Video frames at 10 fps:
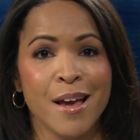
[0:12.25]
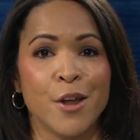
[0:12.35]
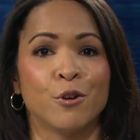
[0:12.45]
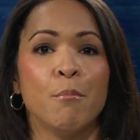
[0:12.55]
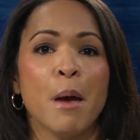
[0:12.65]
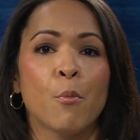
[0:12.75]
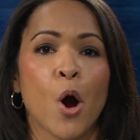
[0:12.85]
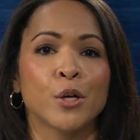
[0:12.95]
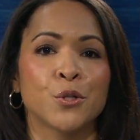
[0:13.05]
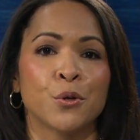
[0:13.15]
In her
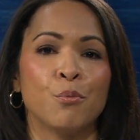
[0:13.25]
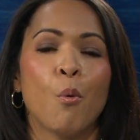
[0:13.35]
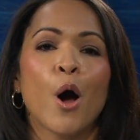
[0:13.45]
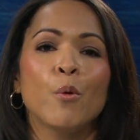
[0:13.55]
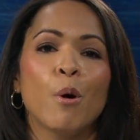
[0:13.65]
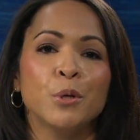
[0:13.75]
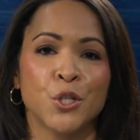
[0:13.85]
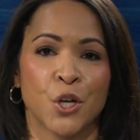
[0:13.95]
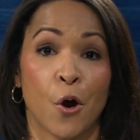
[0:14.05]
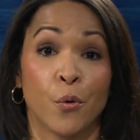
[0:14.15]
memoir turned one-woman
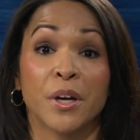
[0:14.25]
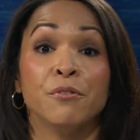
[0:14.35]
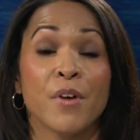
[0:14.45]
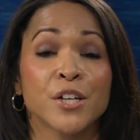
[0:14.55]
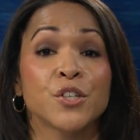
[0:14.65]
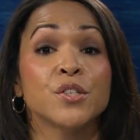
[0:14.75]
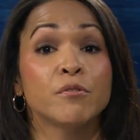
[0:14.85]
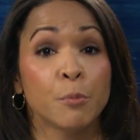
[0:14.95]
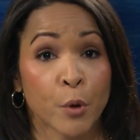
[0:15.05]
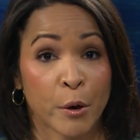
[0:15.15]
show, Confessions
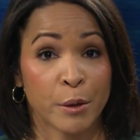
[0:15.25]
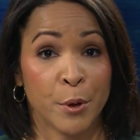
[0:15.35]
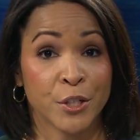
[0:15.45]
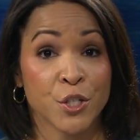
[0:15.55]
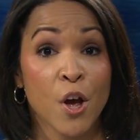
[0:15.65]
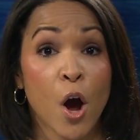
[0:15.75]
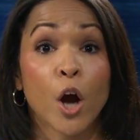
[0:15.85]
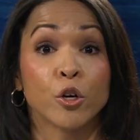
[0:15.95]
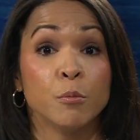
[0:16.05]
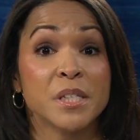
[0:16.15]
of a Prairie Bitch,
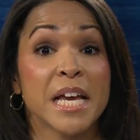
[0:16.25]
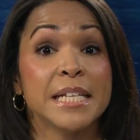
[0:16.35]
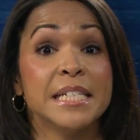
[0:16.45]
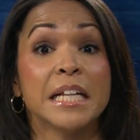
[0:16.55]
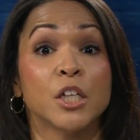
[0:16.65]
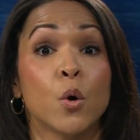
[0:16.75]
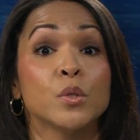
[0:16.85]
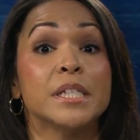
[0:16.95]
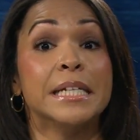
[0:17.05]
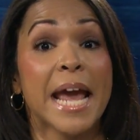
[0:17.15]
Arngrim says Nellie
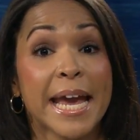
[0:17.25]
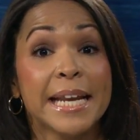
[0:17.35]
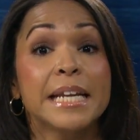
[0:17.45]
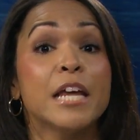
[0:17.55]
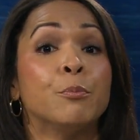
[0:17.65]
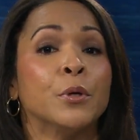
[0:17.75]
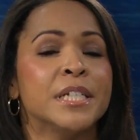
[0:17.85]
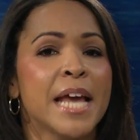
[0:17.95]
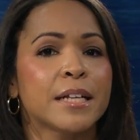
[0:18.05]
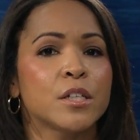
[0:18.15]
Oleson aided and
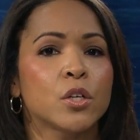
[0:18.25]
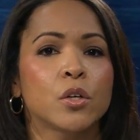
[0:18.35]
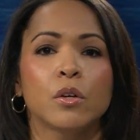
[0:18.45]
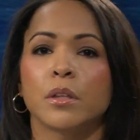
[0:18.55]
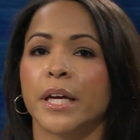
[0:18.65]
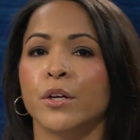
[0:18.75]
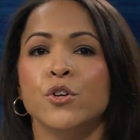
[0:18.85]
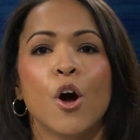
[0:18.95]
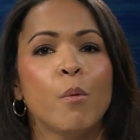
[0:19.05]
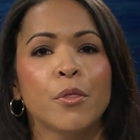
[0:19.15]
protected her like
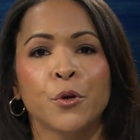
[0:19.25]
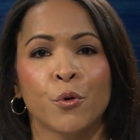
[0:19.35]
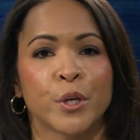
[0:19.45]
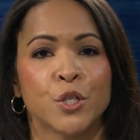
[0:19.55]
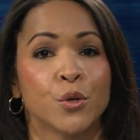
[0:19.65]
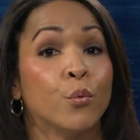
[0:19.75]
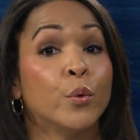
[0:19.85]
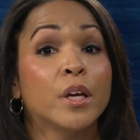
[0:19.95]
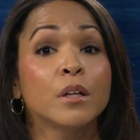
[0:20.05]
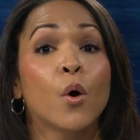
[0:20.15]
no other creature,
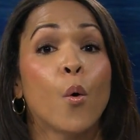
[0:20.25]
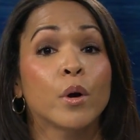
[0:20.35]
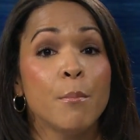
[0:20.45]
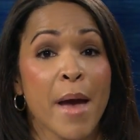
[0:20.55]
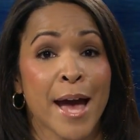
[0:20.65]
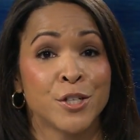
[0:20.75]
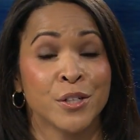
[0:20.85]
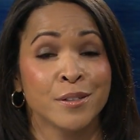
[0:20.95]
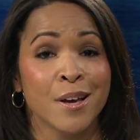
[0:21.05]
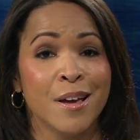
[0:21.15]
real or
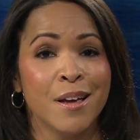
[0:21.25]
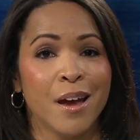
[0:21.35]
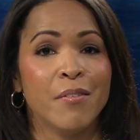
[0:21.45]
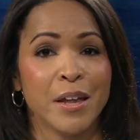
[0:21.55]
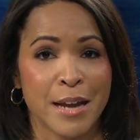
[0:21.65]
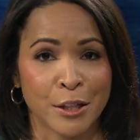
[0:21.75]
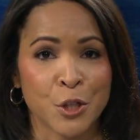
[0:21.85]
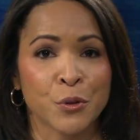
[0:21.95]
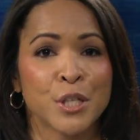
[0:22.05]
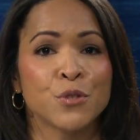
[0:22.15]
imagined, and that
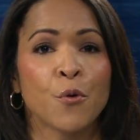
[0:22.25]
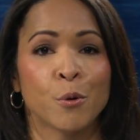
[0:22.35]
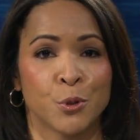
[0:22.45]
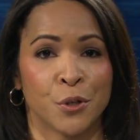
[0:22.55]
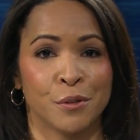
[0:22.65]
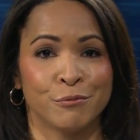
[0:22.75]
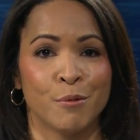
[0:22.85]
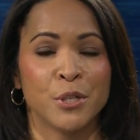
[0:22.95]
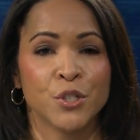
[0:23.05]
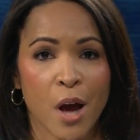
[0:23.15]
Nellie transformed her
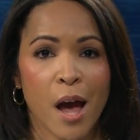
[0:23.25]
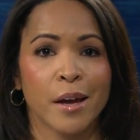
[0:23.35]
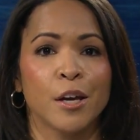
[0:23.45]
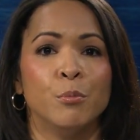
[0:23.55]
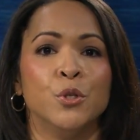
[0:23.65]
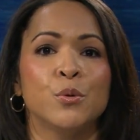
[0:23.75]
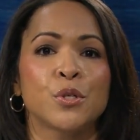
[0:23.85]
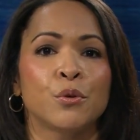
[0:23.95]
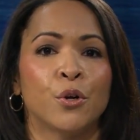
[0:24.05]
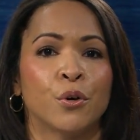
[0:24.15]
from a shy,
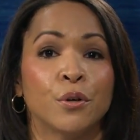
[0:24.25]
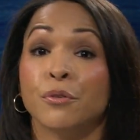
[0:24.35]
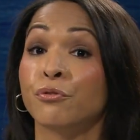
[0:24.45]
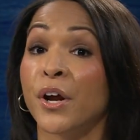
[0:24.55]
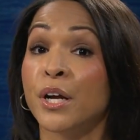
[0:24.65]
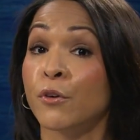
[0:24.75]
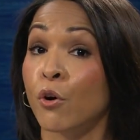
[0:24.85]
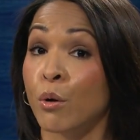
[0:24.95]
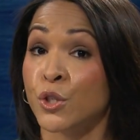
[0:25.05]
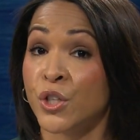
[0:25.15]
abused little girl afraid of
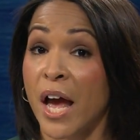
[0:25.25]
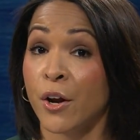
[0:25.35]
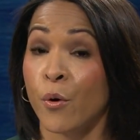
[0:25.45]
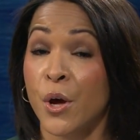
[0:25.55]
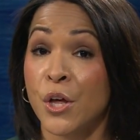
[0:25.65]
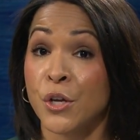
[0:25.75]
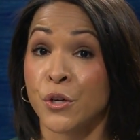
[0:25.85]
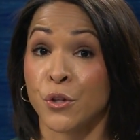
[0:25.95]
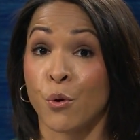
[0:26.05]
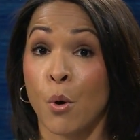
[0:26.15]
her own shadow
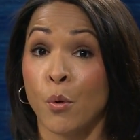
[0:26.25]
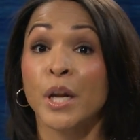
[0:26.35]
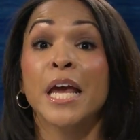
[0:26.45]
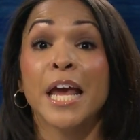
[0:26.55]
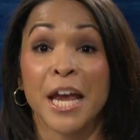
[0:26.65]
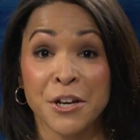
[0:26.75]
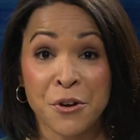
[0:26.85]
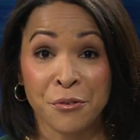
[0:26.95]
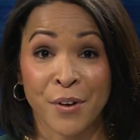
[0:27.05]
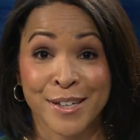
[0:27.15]
to the, quote,
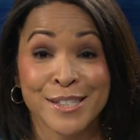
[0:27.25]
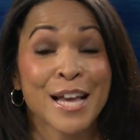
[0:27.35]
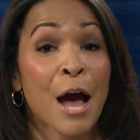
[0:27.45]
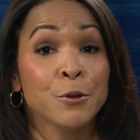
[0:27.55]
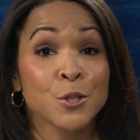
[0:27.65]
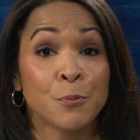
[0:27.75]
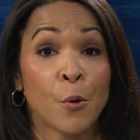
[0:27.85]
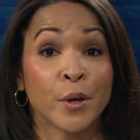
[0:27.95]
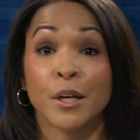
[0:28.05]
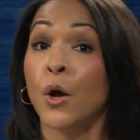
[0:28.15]
in-your-face,
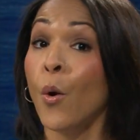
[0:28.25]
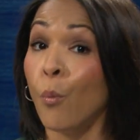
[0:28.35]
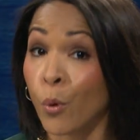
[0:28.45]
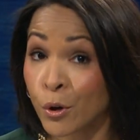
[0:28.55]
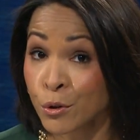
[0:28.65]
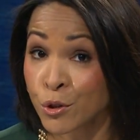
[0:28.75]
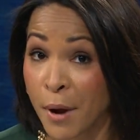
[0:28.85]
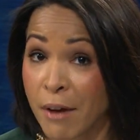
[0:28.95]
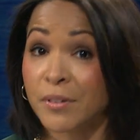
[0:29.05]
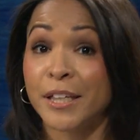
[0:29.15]
outspoken,
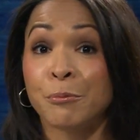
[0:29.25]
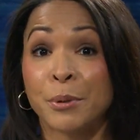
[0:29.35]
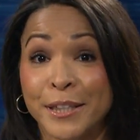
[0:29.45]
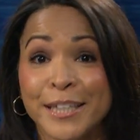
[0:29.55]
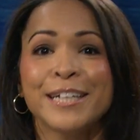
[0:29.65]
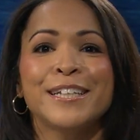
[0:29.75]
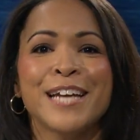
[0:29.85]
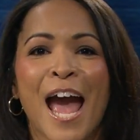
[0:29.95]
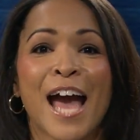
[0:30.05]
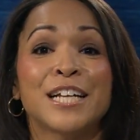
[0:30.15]
world-traveling, politically
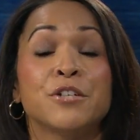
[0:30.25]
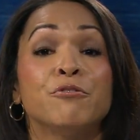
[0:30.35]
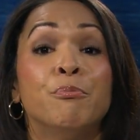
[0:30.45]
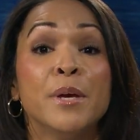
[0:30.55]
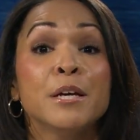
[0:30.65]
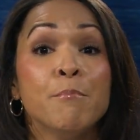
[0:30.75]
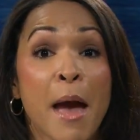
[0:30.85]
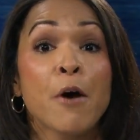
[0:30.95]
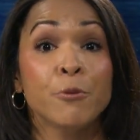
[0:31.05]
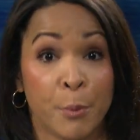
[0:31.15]
active,
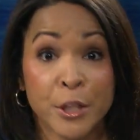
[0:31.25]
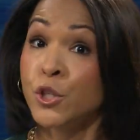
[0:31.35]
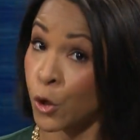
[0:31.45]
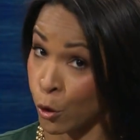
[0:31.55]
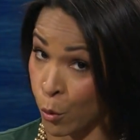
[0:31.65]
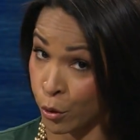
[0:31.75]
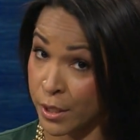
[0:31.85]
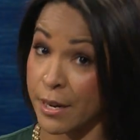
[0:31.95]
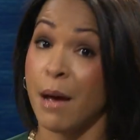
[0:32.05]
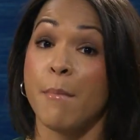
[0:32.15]
big-mouth bitch, her
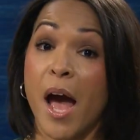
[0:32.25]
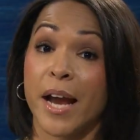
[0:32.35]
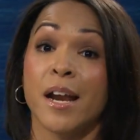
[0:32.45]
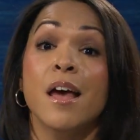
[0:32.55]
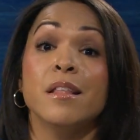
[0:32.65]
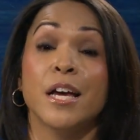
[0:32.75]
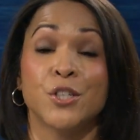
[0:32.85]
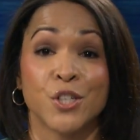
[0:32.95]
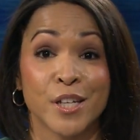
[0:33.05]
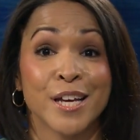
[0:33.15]
words, not mine, that
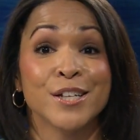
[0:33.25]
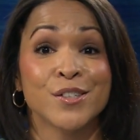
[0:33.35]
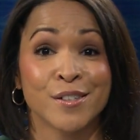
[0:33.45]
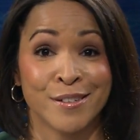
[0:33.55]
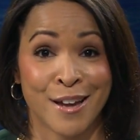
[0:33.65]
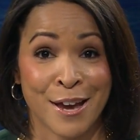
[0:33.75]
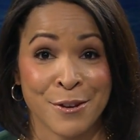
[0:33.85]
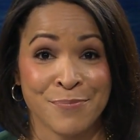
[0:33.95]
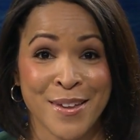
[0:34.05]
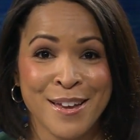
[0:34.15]
she is
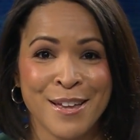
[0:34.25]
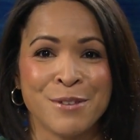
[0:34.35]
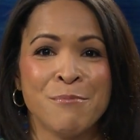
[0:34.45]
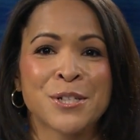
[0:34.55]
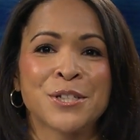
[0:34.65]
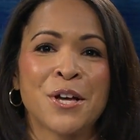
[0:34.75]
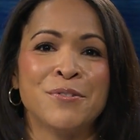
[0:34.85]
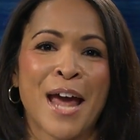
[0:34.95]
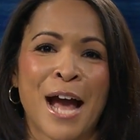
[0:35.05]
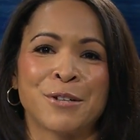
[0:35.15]
today. The
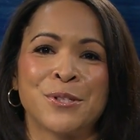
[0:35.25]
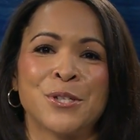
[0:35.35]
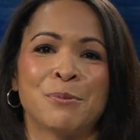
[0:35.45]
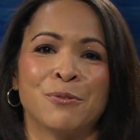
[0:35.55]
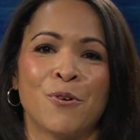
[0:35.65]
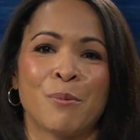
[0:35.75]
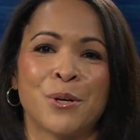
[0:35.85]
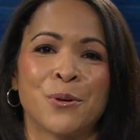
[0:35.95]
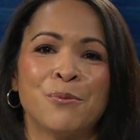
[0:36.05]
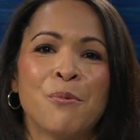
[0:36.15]
much-loved actress is
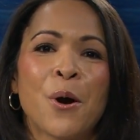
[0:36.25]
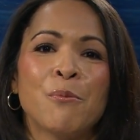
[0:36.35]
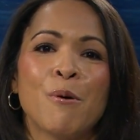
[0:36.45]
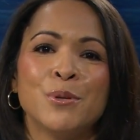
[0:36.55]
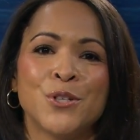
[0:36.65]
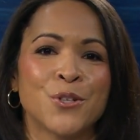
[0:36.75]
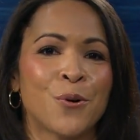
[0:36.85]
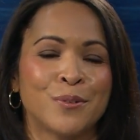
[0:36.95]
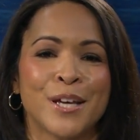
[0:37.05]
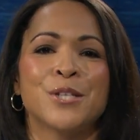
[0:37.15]
performing her one-woman
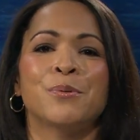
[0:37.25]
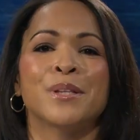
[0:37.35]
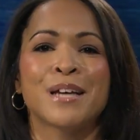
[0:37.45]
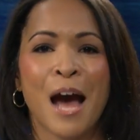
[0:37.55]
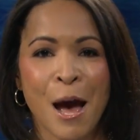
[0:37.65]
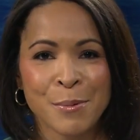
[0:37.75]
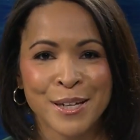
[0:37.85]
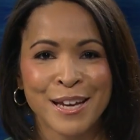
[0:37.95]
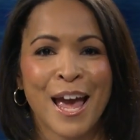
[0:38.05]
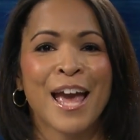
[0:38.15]
show laced with
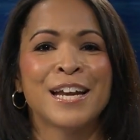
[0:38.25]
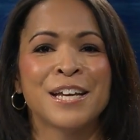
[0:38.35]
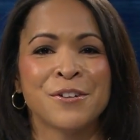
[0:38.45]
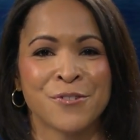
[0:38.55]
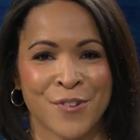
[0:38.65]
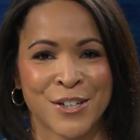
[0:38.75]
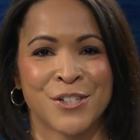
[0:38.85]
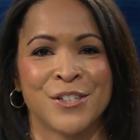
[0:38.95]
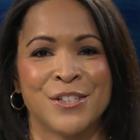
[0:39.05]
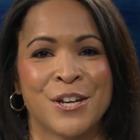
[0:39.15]
comedy and
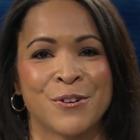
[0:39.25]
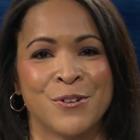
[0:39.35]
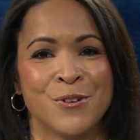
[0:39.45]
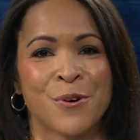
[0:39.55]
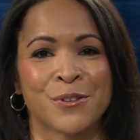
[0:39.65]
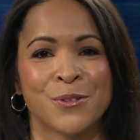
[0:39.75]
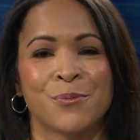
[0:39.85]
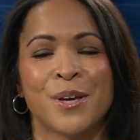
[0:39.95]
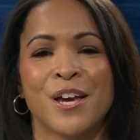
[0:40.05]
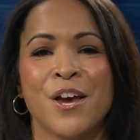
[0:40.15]
confessions here in New York
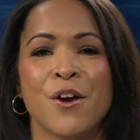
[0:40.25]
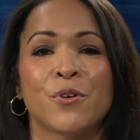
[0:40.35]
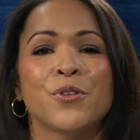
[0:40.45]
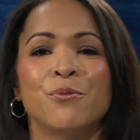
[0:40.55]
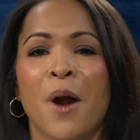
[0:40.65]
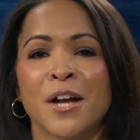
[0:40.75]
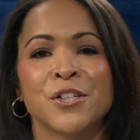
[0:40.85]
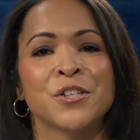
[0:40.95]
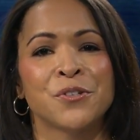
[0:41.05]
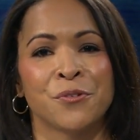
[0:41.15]
this week for the
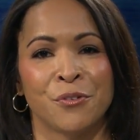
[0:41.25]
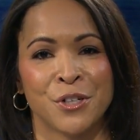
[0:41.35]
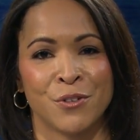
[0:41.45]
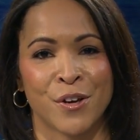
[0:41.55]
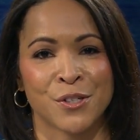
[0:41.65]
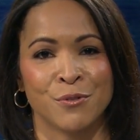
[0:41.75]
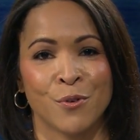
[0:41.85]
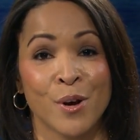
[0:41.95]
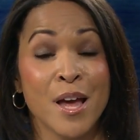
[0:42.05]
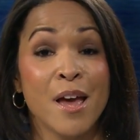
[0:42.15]
Rochester Fringe
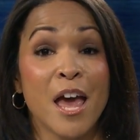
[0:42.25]
Festival.